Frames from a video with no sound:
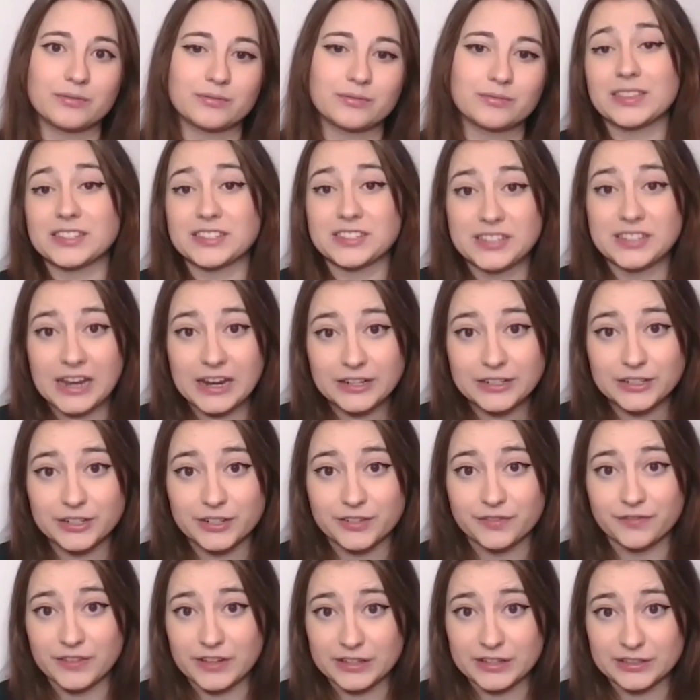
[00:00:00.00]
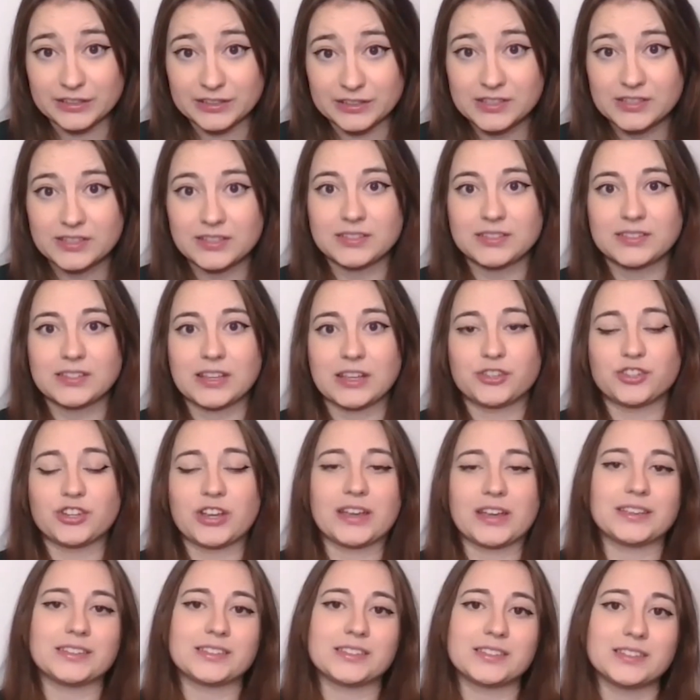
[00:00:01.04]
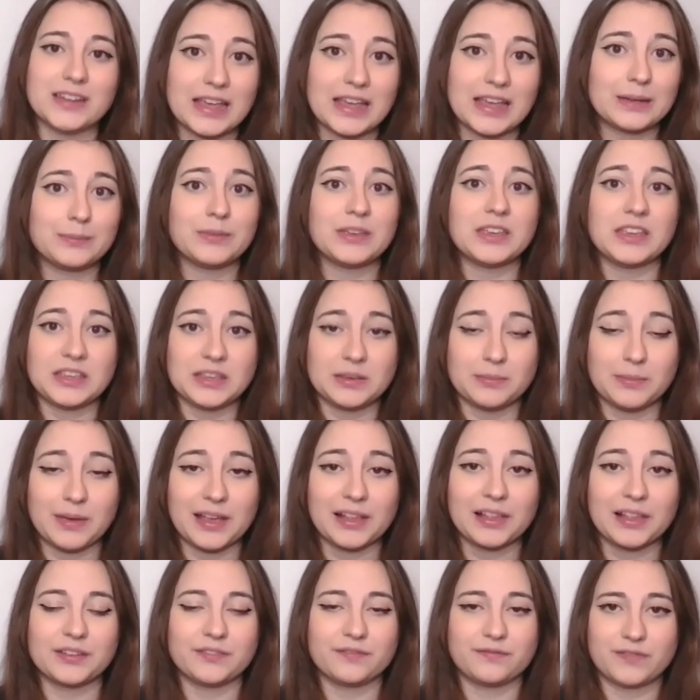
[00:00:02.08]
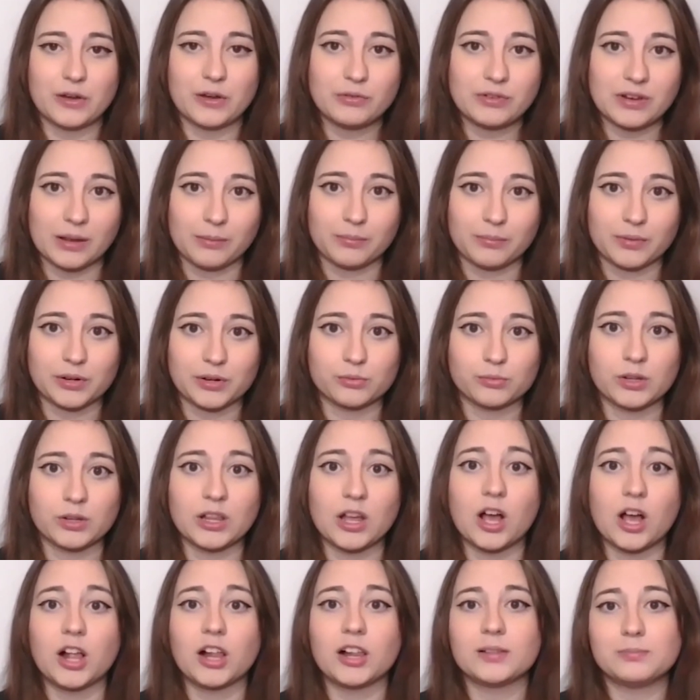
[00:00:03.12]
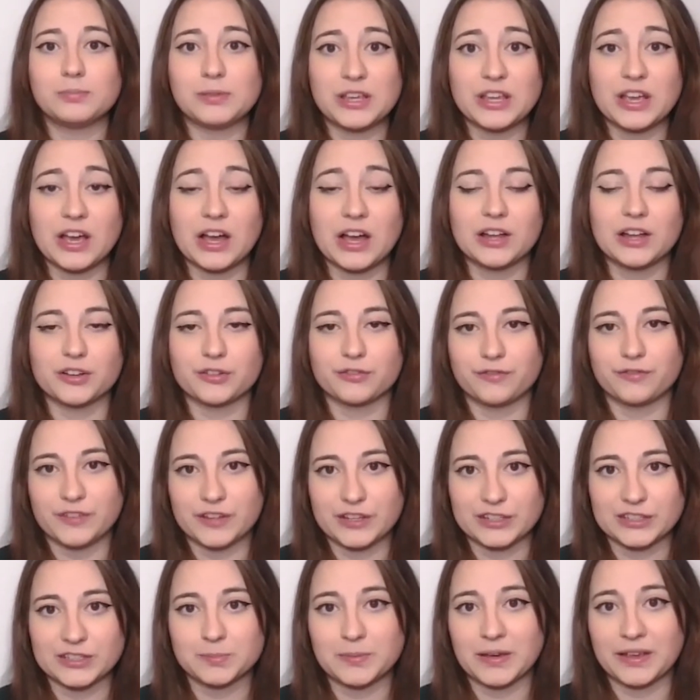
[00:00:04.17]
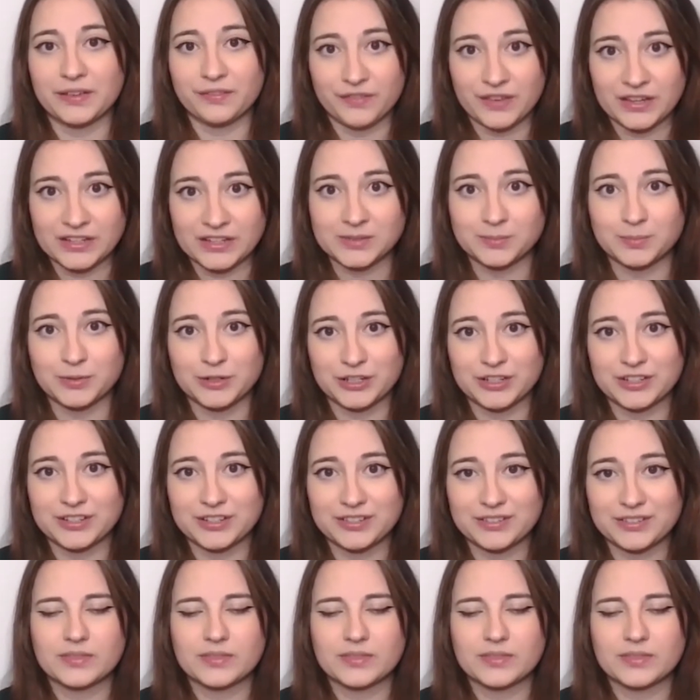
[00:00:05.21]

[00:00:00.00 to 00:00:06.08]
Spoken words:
The standard fields, such as name, email, and phone number, will all be auto-filled by Facebook.